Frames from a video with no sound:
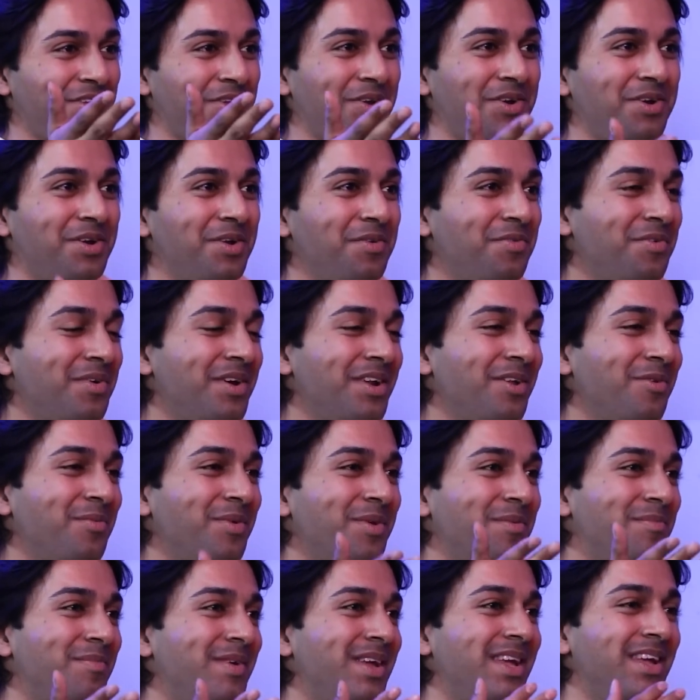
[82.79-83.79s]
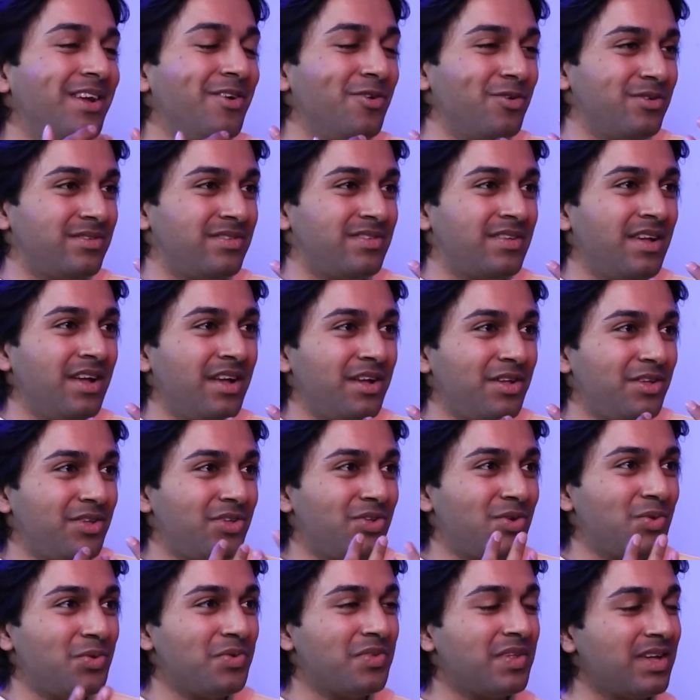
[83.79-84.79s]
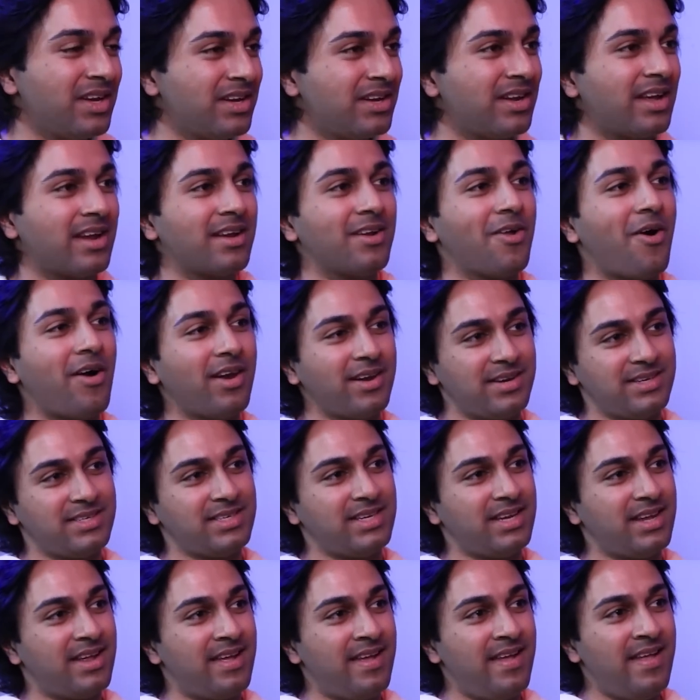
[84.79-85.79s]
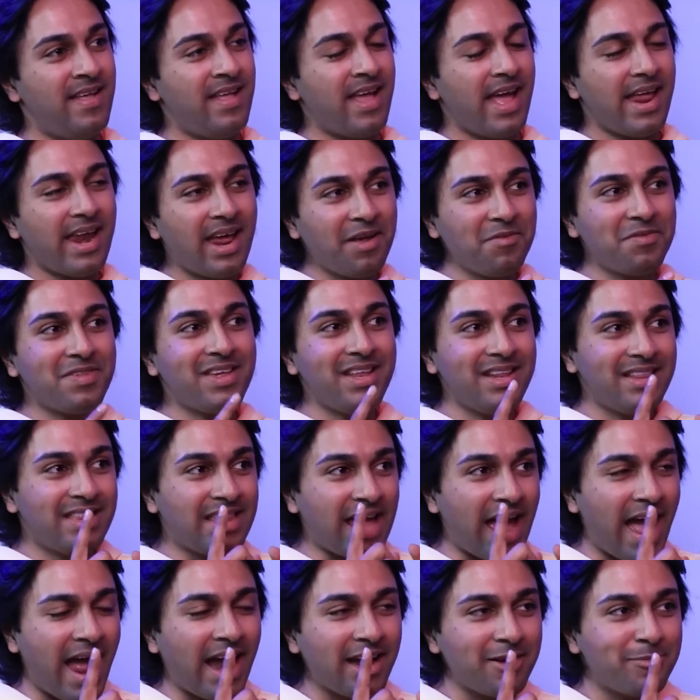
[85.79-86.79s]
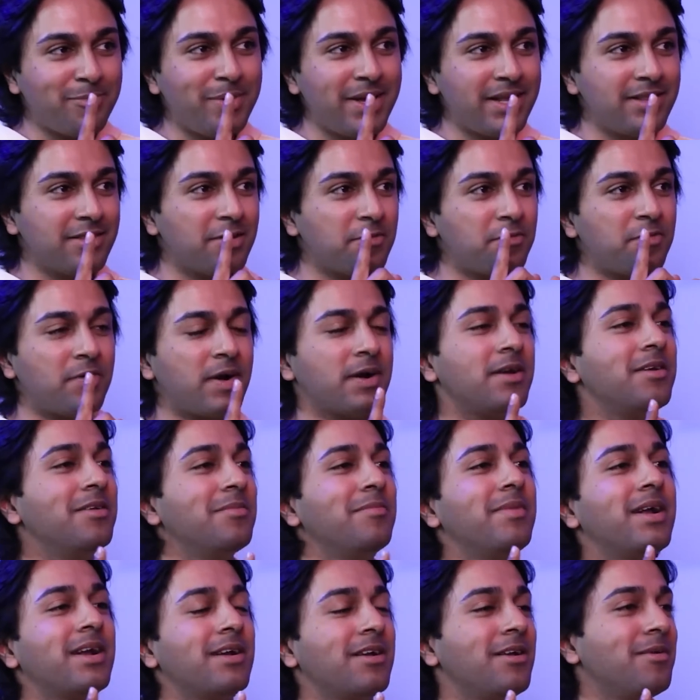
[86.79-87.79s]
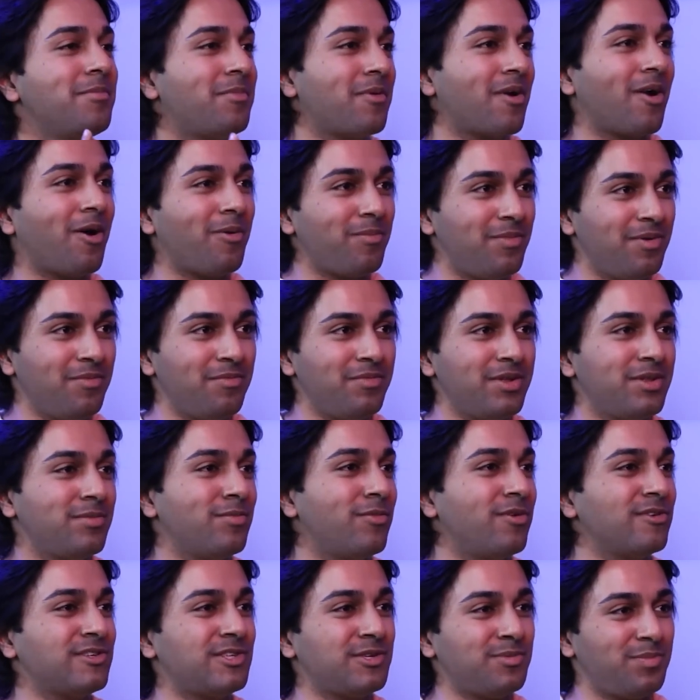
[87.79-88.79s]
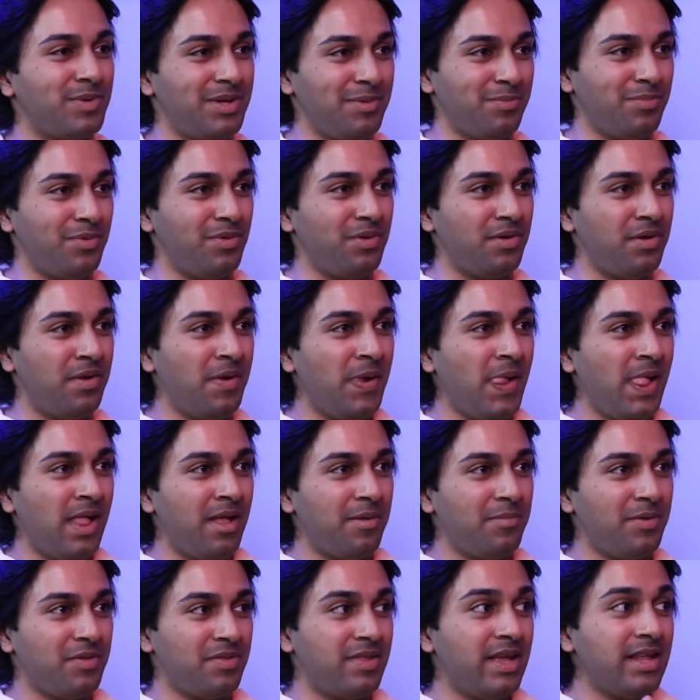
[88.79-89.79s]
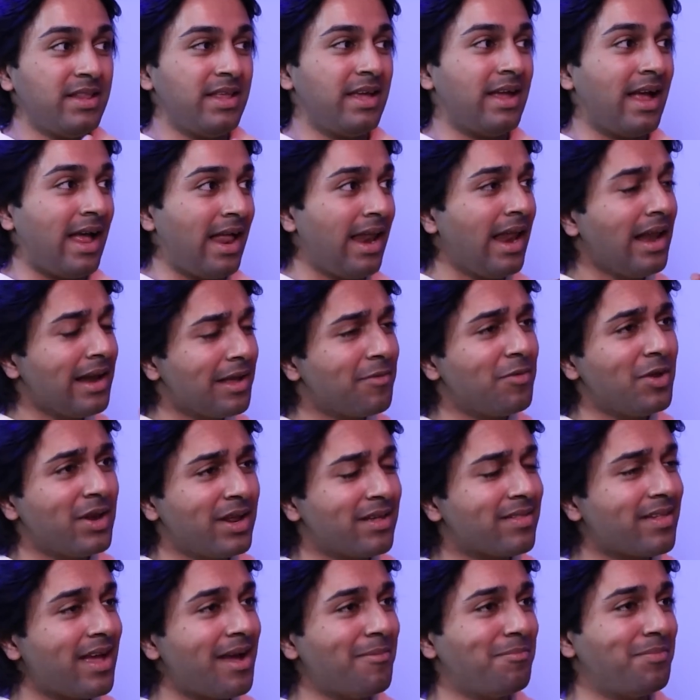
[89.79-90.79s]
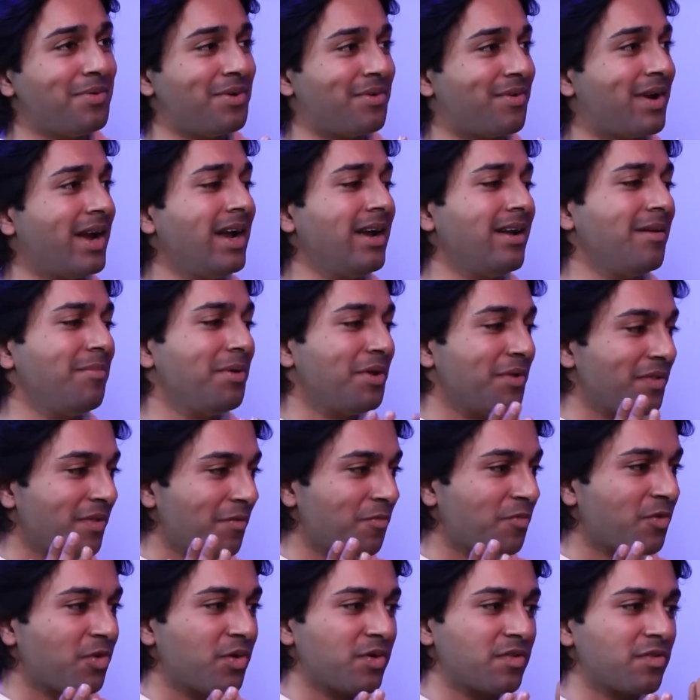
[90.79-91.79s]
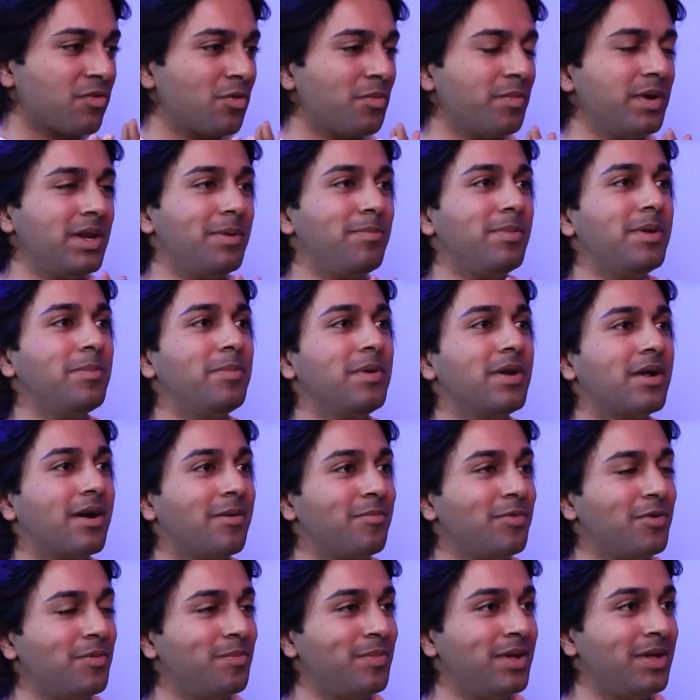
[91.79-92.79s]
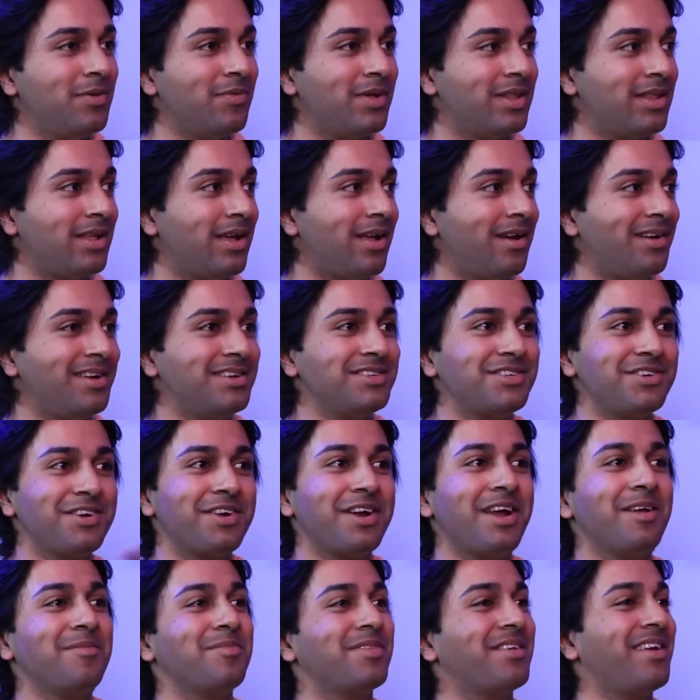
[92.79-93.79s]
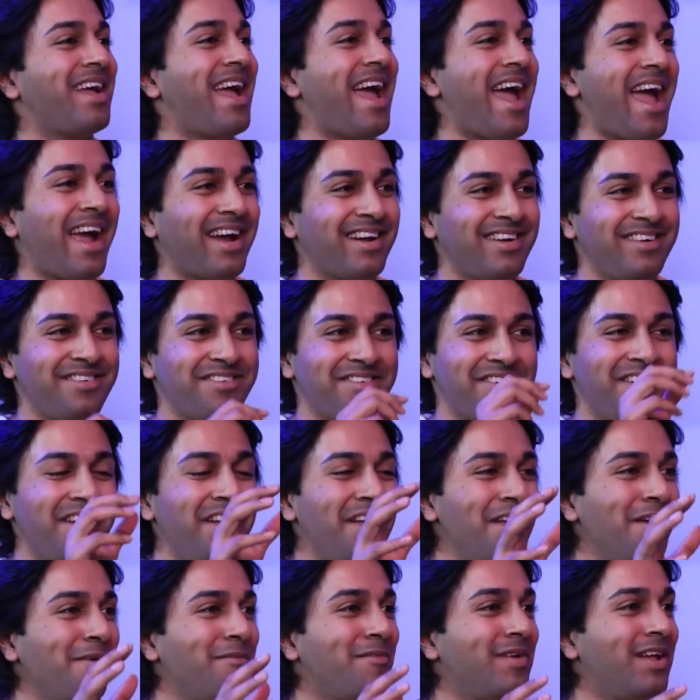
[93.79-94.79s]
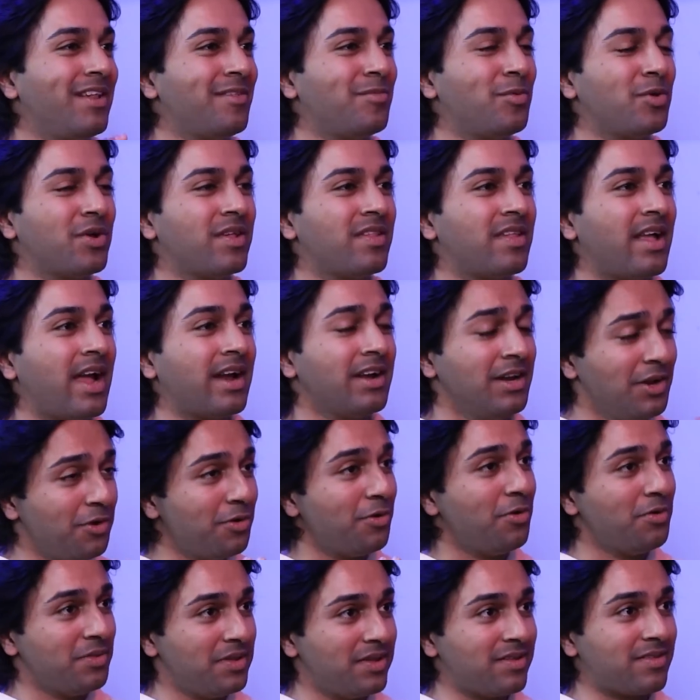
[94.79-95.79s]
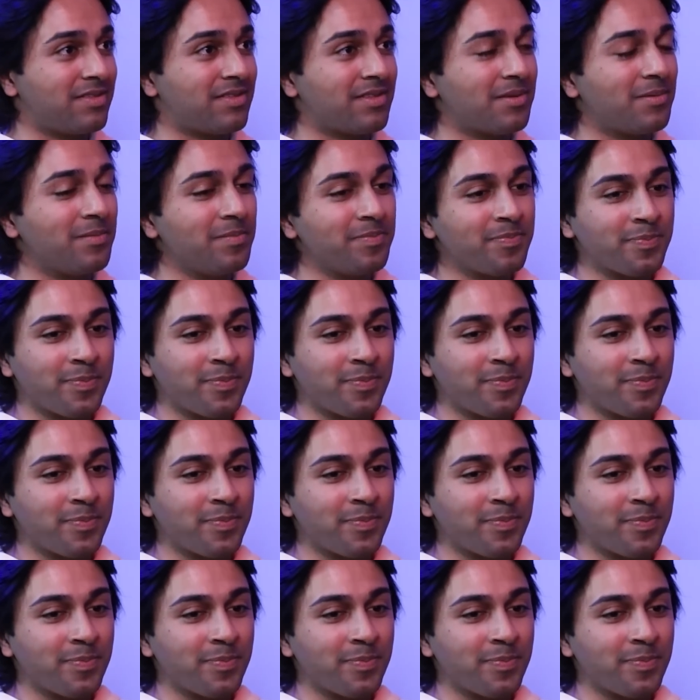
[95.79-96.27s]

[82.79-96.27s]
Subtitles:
You're a different human being who's using technology. And I've seen that being the fundamental problem with most people. Because they think, and I'll give you an example, right? Because of course, so many people come to me when their Instagrams are hacked or Facebook is hacked. You know this.